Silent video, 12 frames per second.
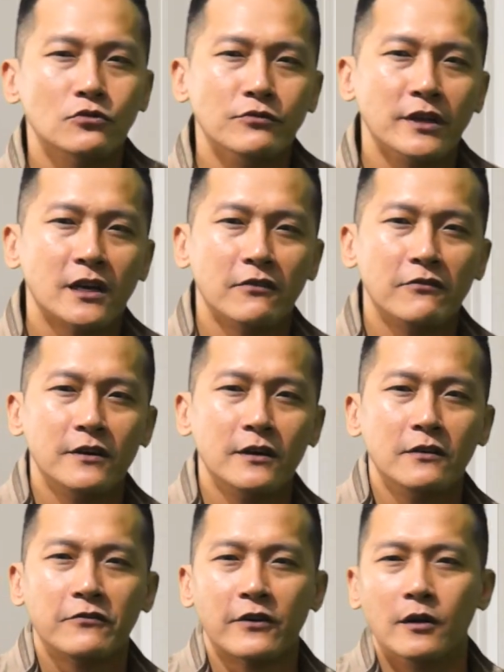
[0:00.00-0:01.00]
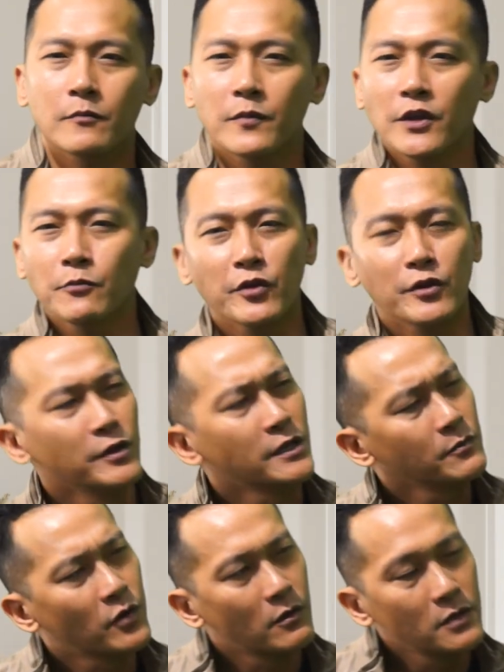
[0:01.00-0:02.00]
to recover from
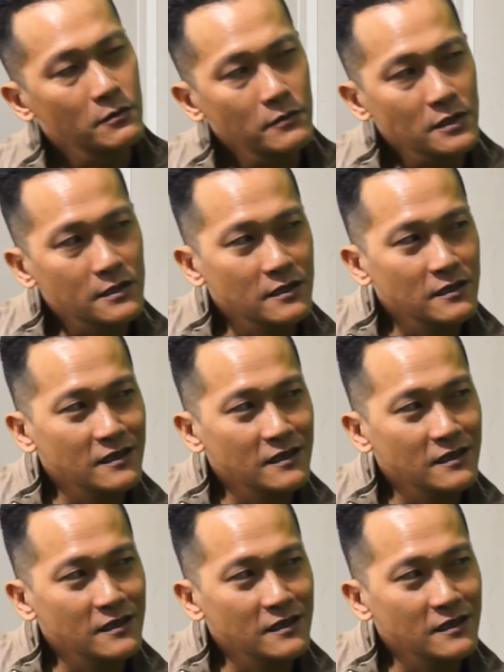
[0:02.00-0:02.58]
immunity problems?